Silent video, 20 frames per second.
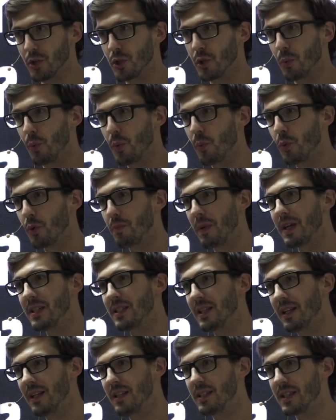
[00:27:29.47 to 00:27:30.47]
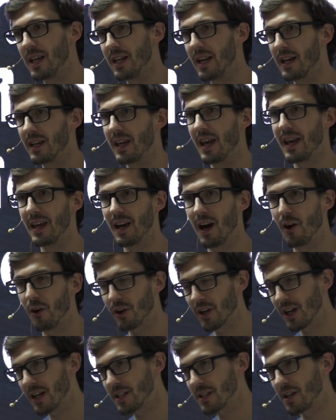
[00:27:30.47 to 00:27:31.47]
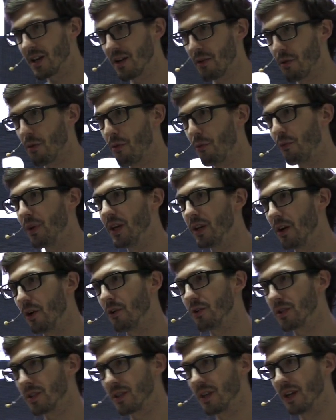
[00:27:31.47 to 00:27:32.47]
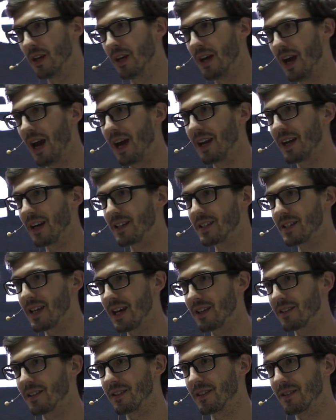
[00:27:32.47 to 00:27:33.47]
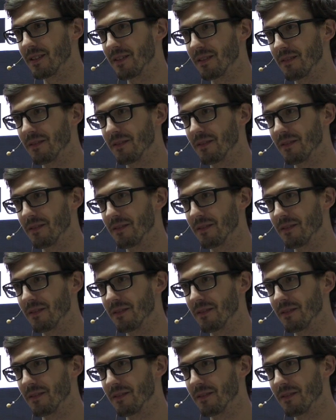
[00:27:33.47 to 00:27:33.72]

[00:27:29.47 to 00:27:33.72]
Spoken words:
So we would basically say like, hey, our cluster has 3 nodes, and I set